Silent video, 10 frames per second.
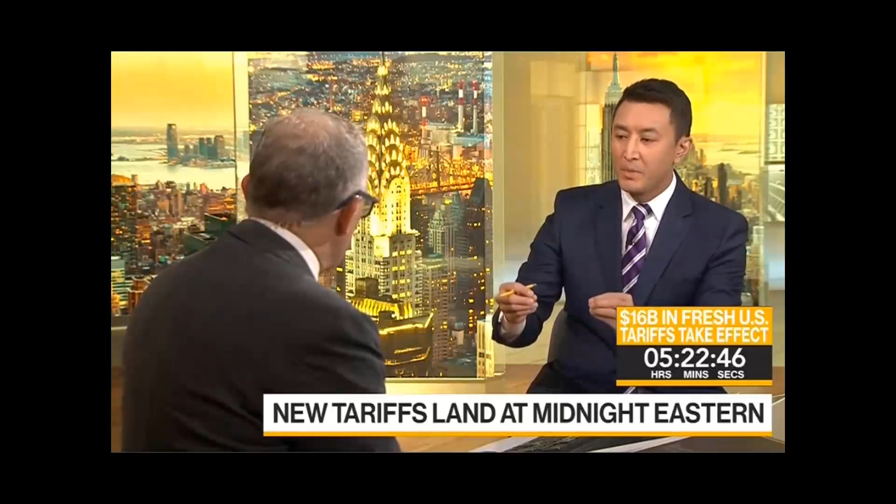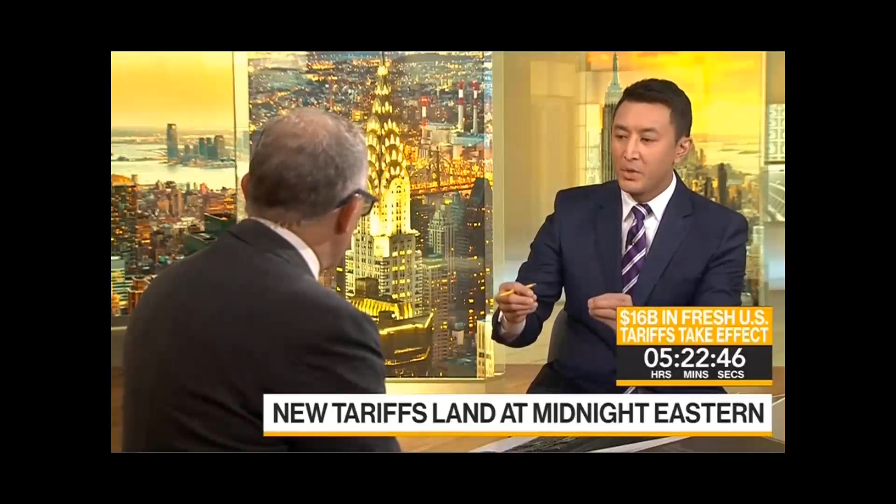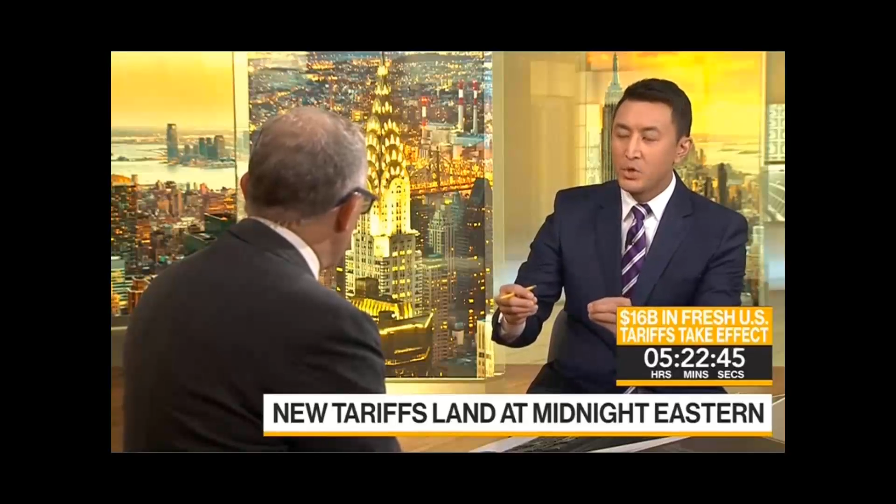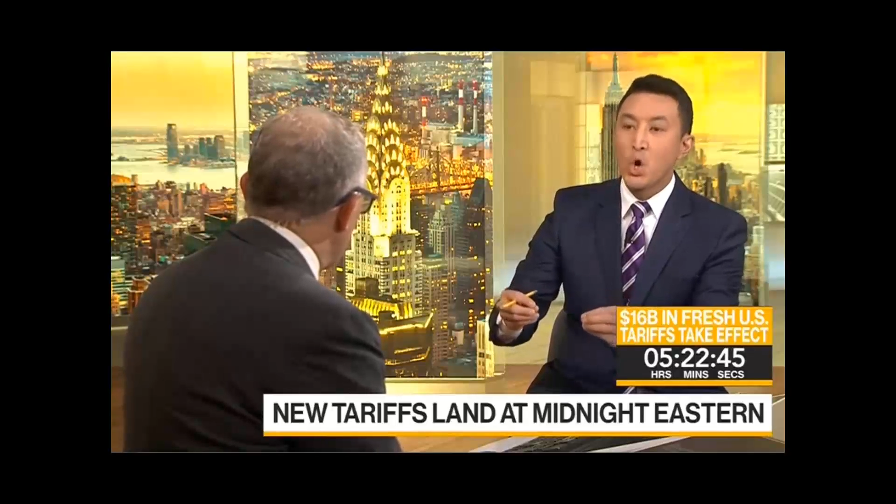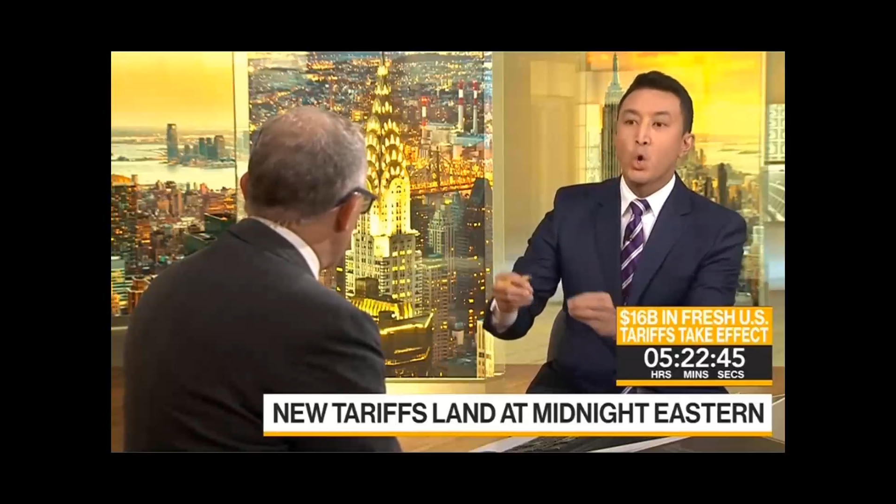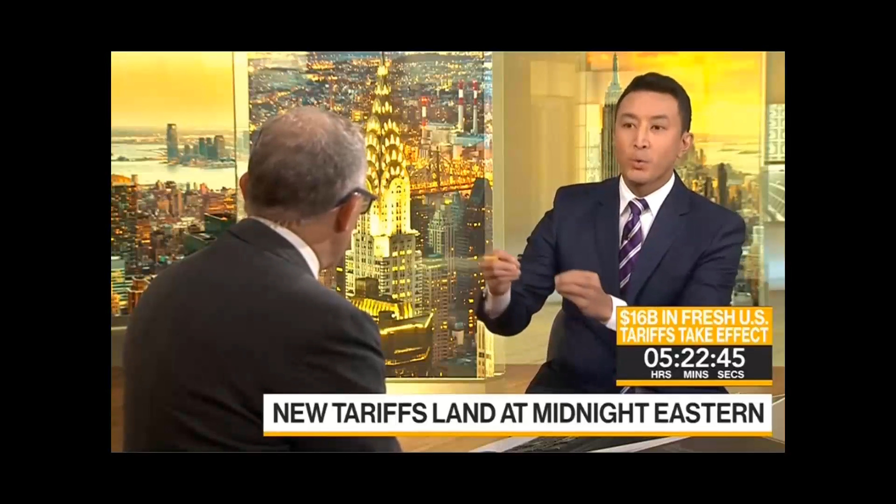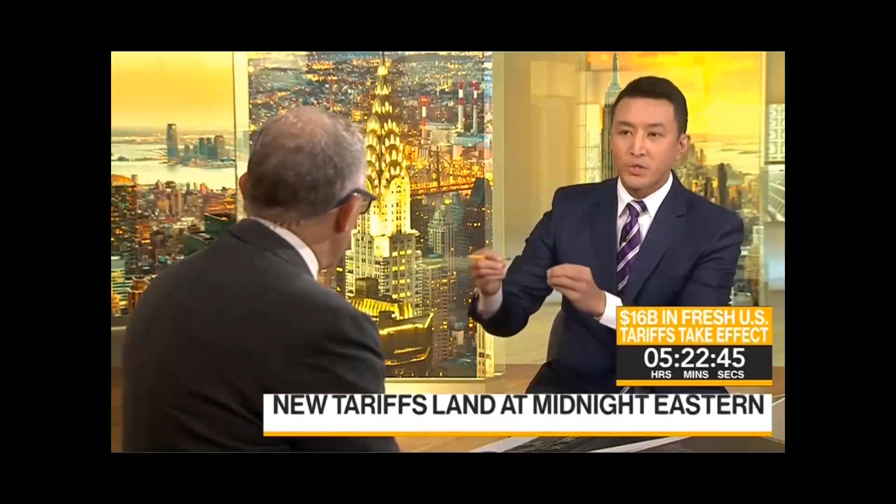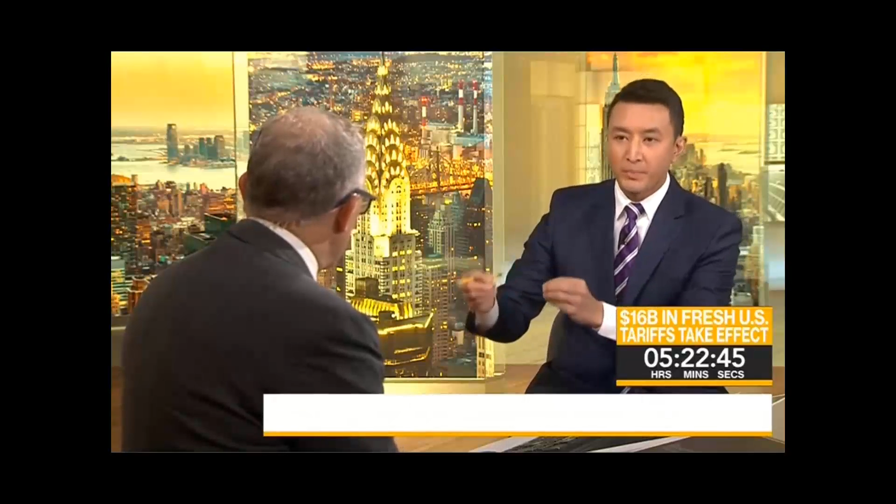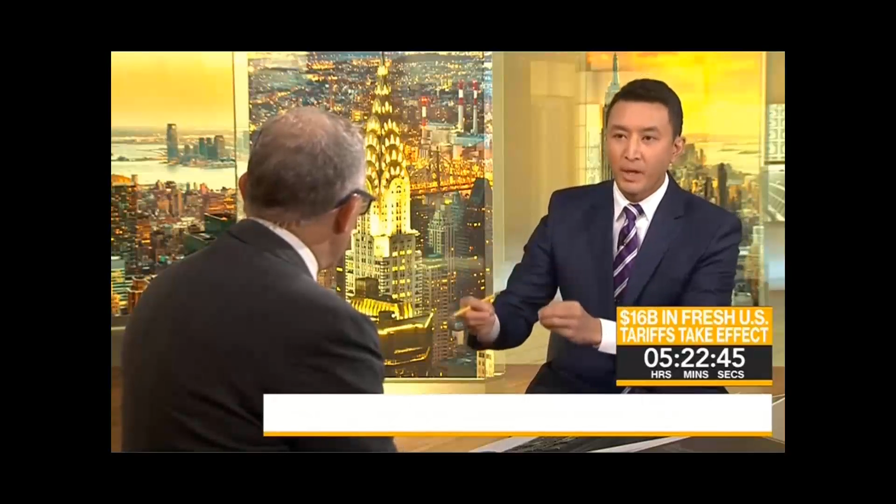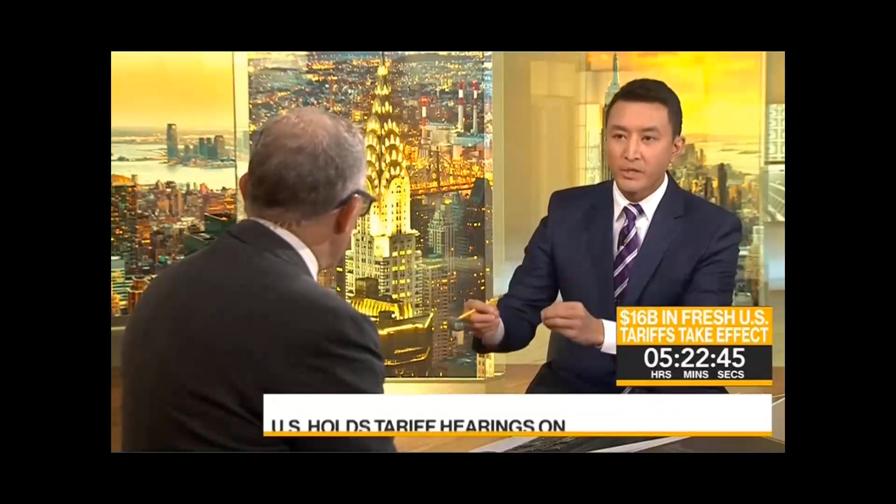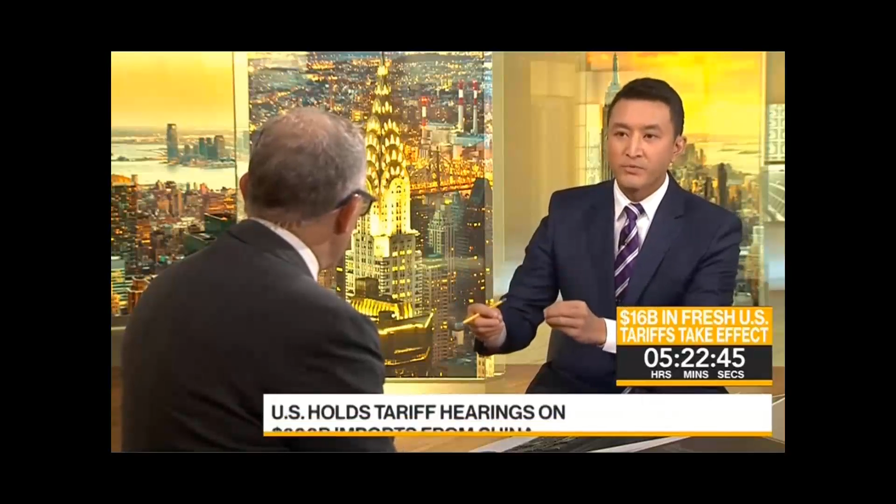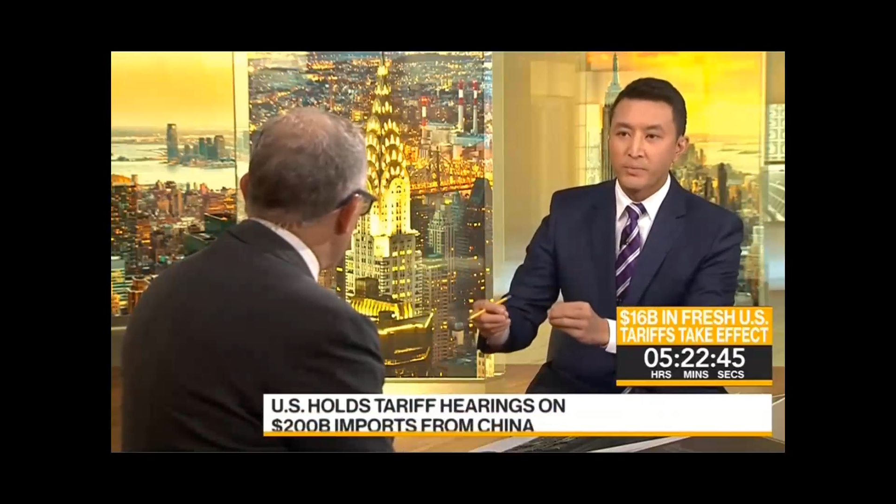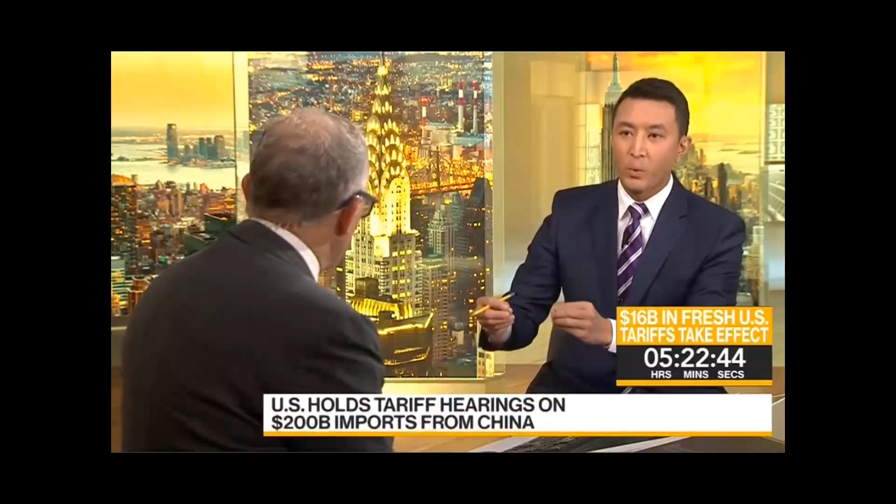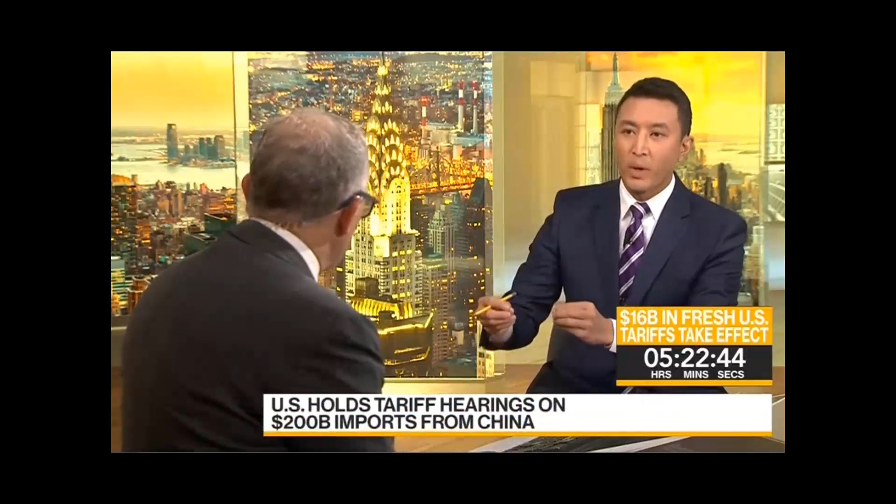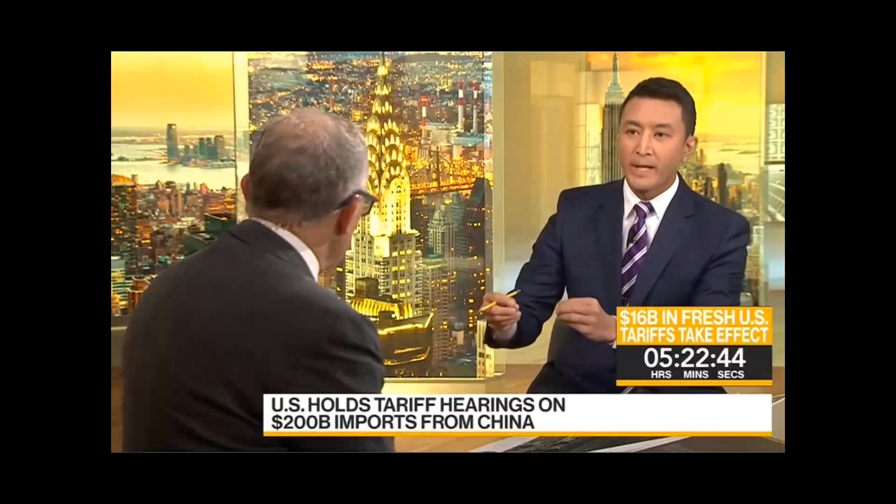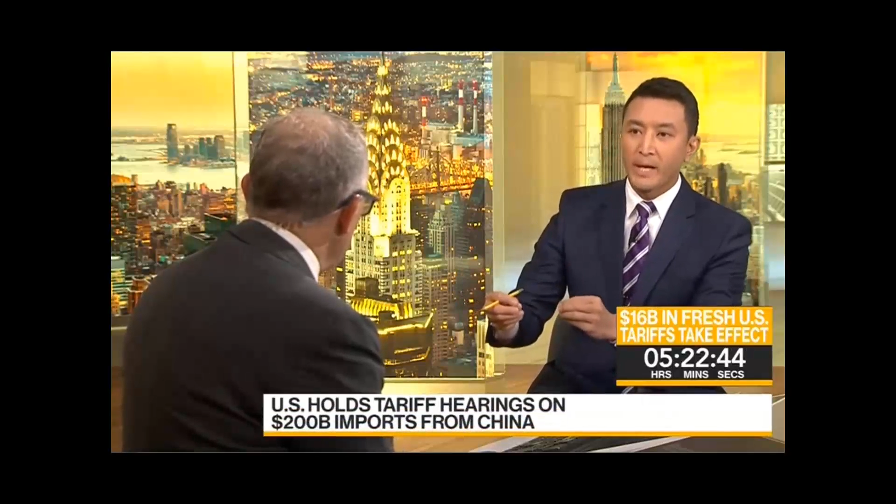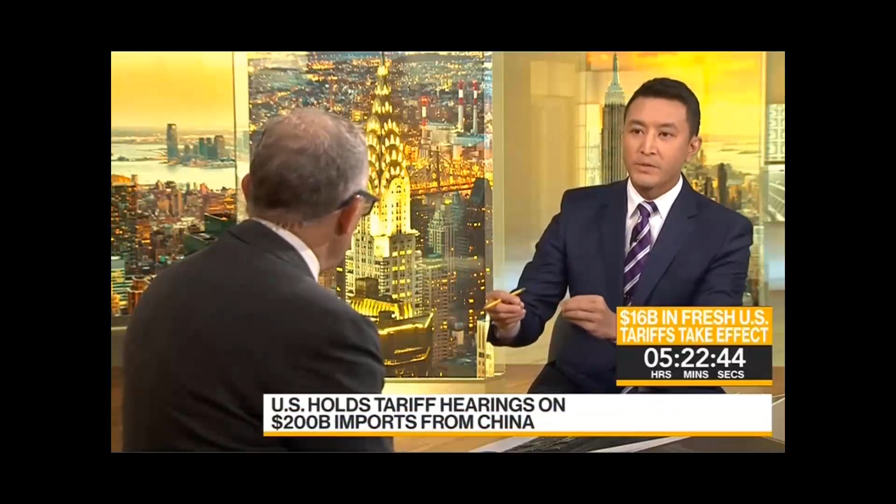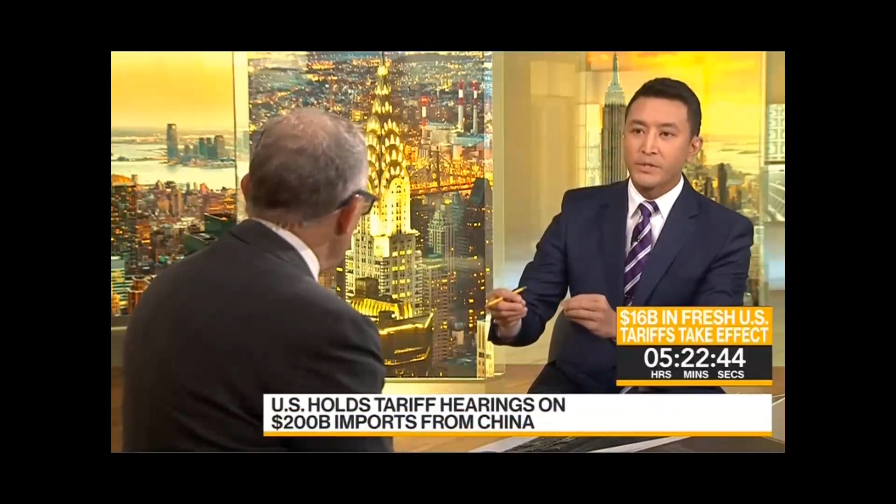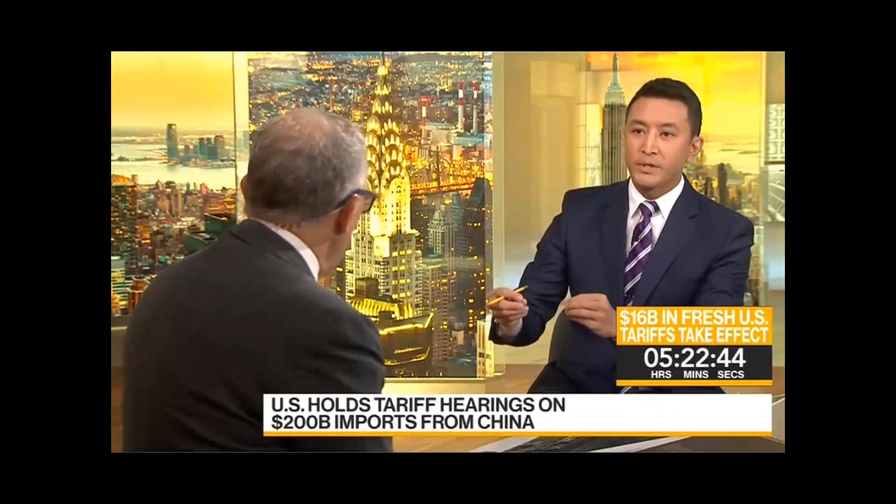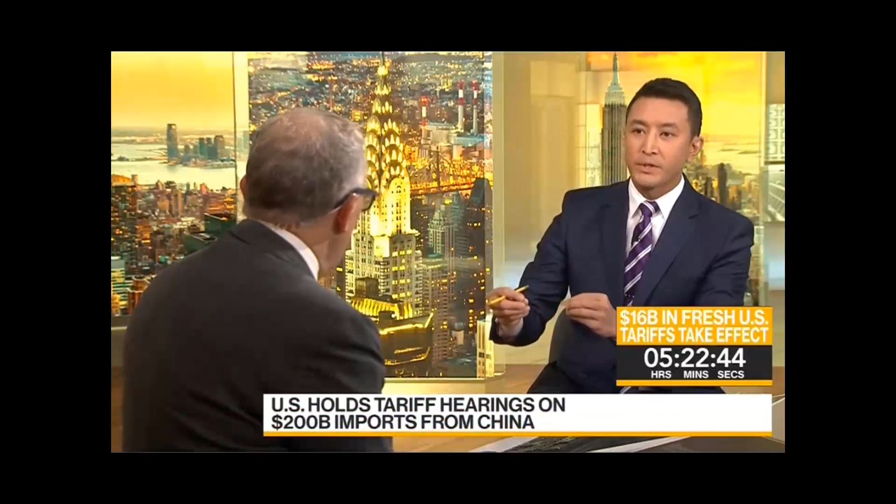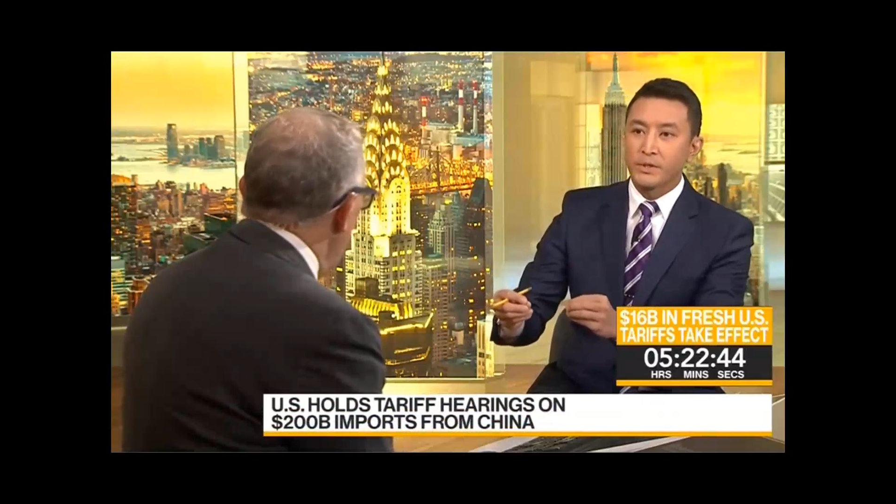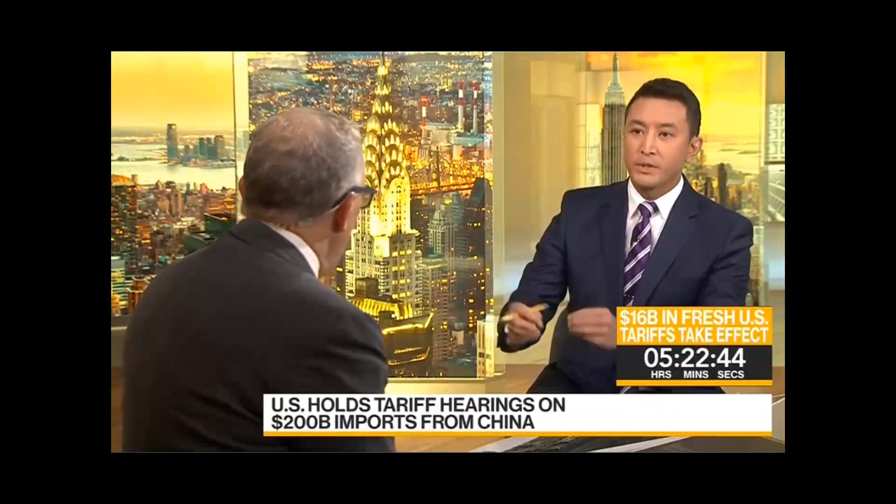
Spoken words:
no response from the White House here?